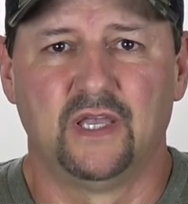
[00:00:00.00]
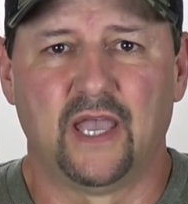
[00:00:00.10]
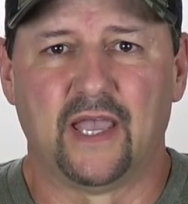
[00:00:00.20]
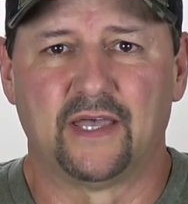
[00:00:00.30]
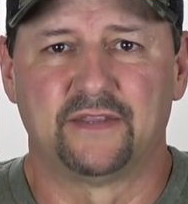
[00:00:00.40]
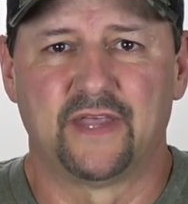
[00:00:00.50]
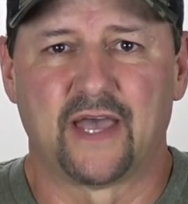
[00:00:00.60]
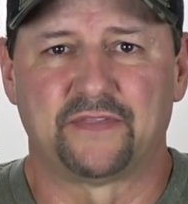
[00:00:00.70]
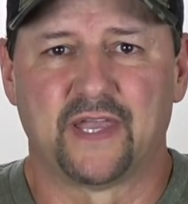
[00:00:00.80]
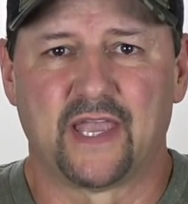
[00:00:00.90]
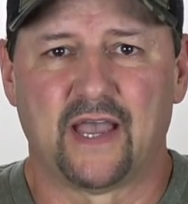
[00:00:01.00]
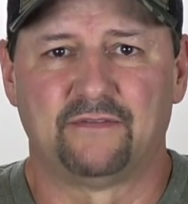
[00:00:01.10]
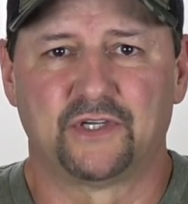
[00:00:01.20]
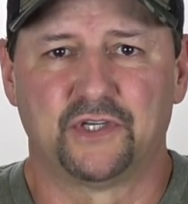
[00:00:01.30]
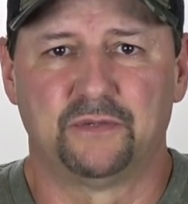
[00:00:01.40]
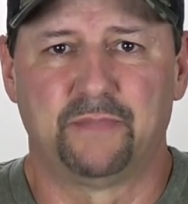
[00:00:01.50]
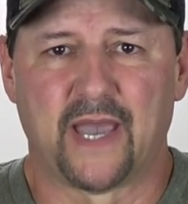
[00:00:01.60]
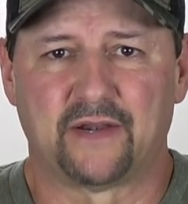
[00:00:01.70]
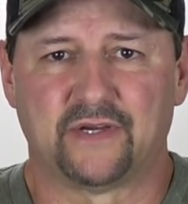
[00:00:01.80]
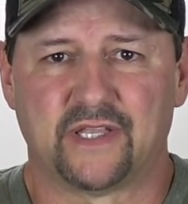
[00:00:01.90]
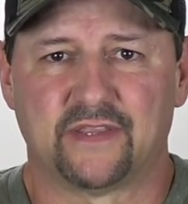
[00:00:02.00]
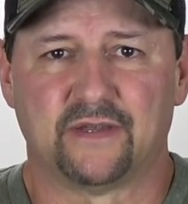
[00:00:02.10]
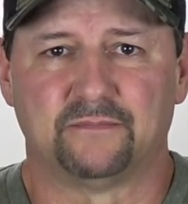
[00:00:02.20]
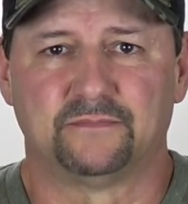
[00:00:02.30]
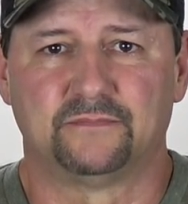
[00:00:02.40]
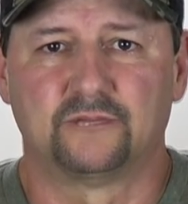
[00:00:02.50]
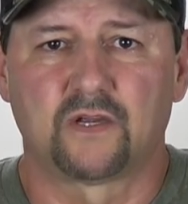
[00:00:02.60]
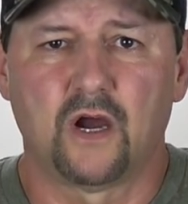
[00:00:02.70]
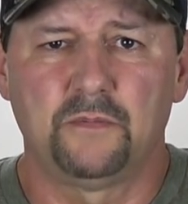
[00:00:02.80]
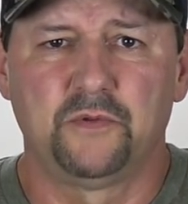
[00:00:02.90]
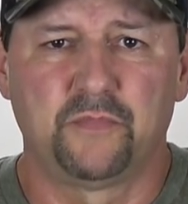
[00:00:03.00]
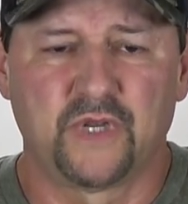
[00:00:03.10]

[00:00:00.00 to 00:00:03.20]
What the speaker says: and that they have a good battery in them. Carbon